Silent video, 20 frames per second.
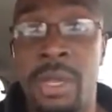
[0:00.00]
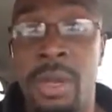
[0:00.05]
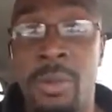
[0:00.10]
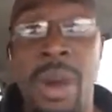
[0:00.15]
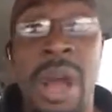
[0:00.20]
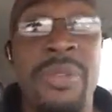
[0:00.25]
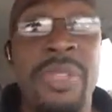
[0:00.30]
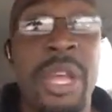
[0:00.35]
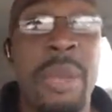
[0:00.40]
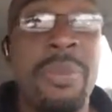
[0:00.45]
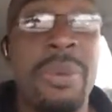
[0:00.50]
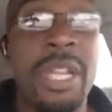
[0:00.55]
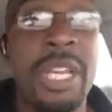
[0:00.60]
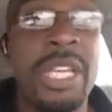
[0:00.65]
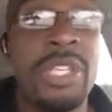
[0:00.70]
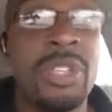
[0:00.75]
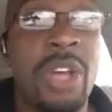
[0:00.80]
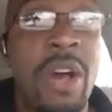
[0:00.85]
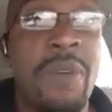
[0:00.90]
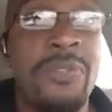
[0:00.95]
Why do you think
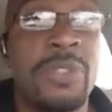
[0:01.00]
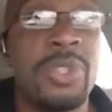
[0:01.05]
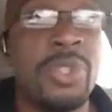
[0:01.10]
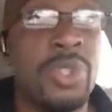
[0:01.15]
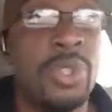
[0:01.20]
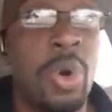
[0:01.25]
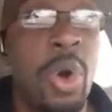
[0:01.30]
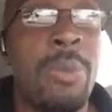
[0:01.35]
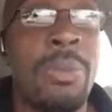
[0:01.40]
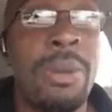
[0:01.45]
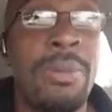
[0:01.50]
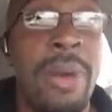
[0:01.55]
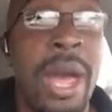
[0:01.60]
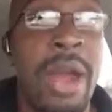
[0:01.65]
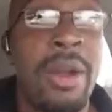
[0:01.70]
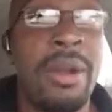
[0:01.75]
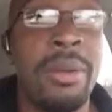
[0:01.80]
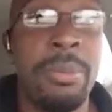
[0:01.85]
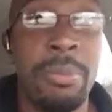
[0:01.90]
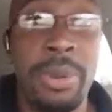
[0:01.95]
police officers normally
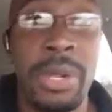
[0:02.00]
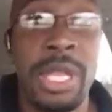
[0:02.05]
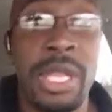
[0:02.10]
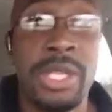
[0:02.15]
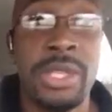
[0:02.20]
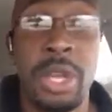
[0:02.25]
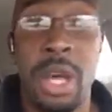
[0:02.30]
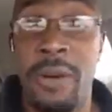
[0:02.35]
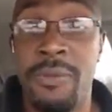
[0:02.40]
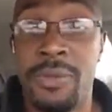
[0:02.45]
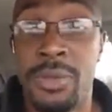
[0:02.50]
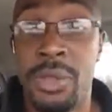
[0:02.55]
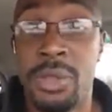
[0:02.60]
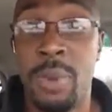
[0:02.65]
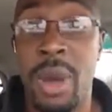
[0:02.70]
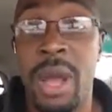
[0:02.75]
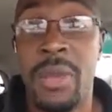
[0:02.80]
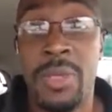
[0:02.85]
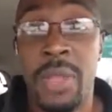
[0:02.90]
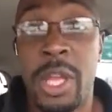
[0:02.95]
marry police officers?
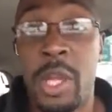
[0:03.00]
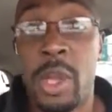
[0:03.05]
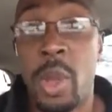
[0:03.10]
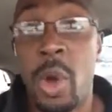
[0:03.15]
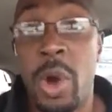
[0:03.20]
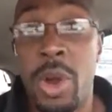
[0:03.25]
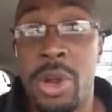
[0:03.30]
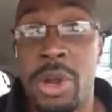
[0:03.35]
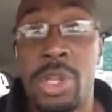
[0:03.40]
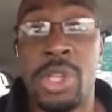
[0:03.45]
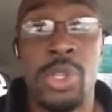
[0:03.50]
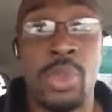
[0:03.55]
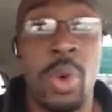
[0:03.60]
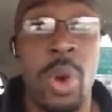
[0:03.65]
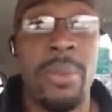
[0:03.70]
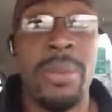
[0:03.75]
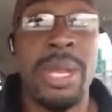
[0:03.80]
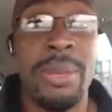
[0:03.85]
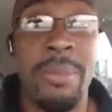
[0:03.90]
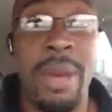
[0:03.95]
Why do you think lawyers
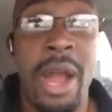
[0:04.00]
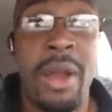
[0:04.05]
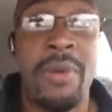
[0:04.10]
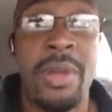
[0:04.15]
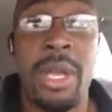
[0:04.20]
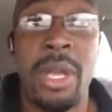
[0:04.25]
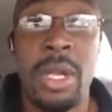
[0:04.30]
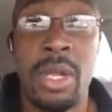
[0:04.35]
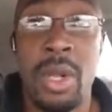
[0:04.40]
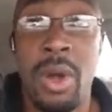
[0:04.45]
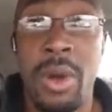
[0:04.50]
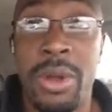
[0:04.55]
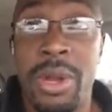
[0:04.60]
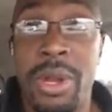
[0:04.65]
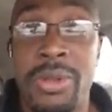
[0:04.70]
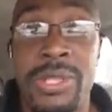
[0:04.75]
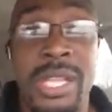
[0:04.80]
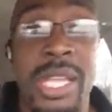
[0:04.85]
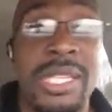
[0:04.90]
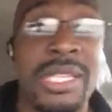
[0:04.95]
normally marry
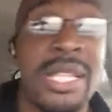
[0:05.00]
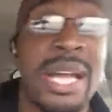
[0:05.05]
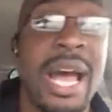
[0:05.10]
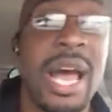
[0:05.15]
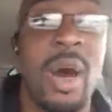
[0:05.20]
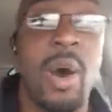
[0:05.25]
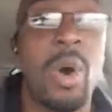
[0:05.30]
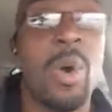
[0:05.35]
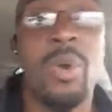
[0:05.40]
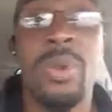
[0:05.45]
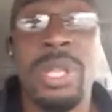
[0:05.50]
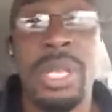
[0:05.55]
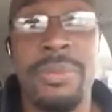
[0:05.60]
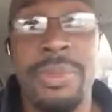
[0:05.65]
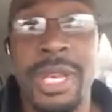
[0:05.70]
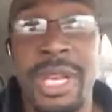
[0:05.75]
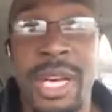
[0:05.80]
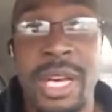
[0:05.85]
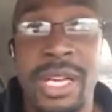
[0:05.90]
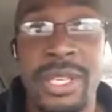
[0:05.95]
lawyers? It's not only
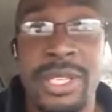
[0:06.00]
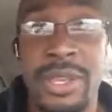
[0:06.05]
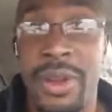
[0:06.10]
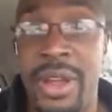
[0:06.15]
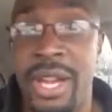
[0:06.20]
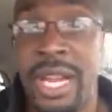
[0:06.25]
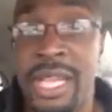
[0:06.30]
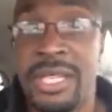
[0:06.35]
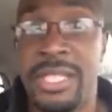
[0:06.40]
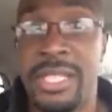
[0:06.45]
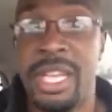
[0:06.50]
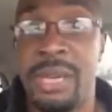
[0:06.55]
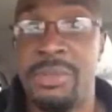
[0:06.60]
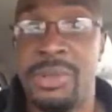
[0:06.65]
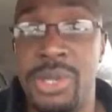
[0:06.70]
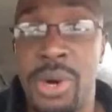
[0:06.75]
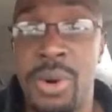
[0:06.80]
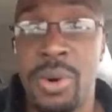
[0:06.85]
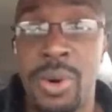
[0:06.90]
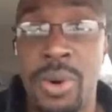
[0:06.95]
because they're in that
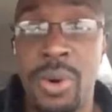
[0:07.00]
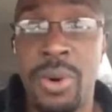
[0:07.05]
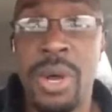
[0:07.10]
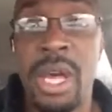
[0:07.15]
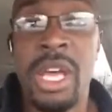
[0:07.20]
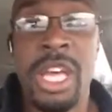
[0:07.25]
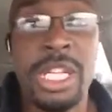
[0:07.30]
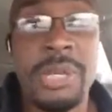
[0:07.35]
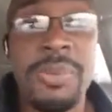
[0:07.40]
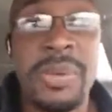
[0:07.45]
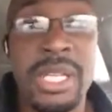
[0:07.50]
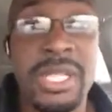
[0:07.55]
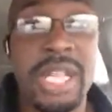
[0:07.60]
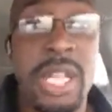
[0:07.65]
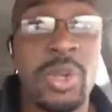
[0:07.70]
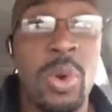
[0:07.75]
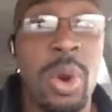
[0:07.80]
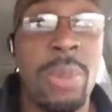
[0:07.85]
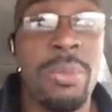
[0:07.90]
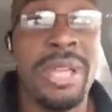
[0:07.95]
same circle, it's because
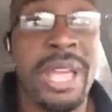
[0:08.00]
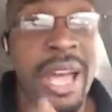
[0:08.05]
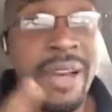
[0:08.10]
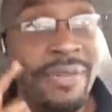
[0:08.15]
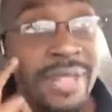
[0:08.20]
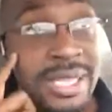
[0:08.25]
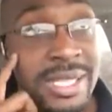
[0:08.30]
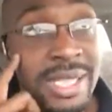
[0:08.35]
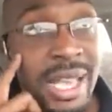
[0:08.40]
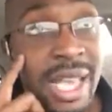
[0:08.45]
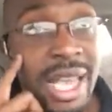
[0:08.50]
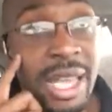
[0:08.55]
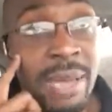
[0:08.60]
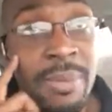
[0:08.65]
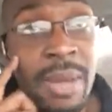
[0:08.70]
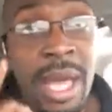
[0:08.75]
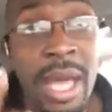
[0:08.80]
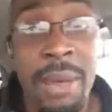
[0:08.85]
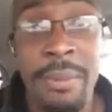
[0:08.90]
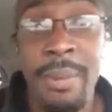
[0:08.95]
they normally have the
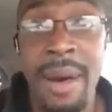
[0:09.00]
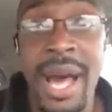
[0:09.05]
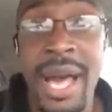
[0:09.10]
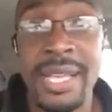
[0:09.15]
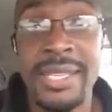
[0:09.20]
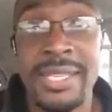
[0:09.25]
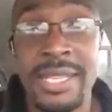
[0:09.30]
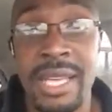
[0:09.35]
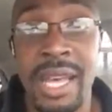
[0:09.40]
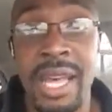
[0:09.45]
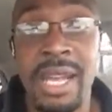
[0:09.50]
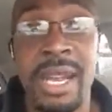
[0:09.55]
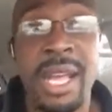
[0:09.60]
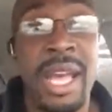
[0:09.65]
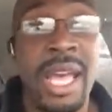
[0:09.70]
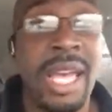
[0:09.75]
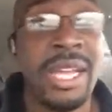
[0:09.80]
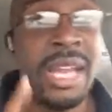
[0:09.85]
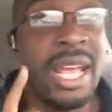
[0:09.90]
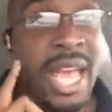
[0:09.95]
same mindset
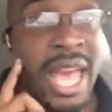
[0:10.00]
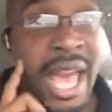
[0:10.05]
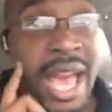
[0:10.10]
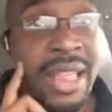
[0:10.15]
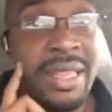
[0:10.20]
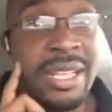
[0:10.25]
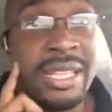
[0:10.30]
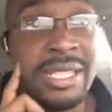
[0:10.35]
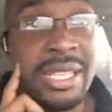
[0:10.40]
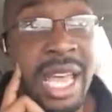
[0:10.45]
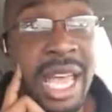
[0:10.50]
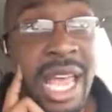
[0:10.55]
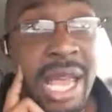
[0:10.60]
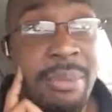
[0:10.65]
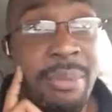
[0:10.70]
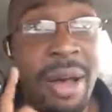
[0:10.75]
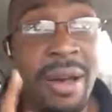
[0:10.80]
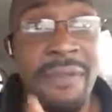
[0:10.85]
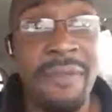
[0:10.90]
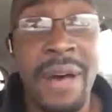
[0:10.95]
and they add the
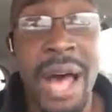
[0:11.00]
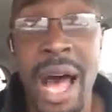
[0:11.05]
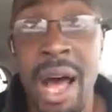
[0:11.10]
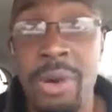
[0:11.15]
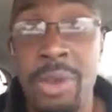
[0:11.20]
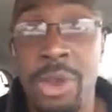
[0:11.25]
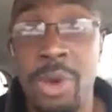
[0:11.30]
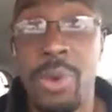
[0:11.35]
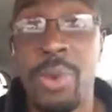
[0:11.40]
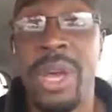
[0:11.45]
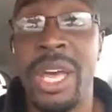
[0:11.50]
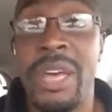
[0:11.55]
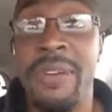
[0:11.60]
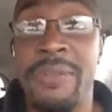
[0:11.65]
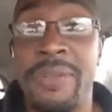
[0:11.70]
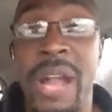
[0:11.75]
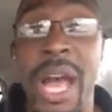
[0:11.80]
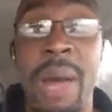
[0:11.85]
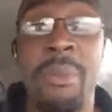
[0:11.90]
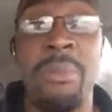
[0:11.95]
same value,
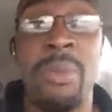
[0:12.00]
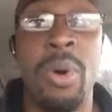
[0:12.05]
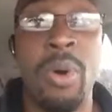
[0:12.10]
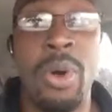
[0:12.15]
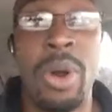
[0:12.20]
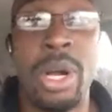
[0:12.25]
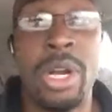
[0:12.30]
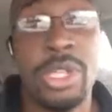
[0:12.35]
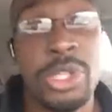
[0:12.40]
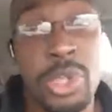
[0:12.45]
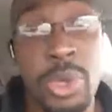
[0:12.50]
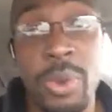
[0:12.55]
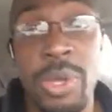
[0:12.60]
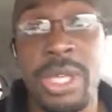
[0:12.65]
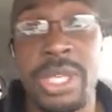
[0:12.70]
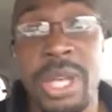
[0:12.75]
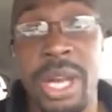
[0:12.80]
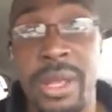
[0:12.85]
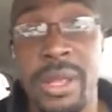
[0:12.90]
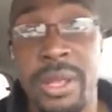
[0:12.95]
if not more, to
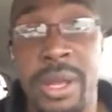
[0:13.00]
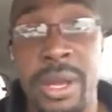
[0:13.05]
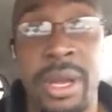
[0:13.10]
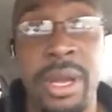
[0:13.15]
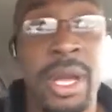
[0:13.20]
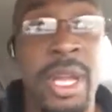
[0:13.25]
each other.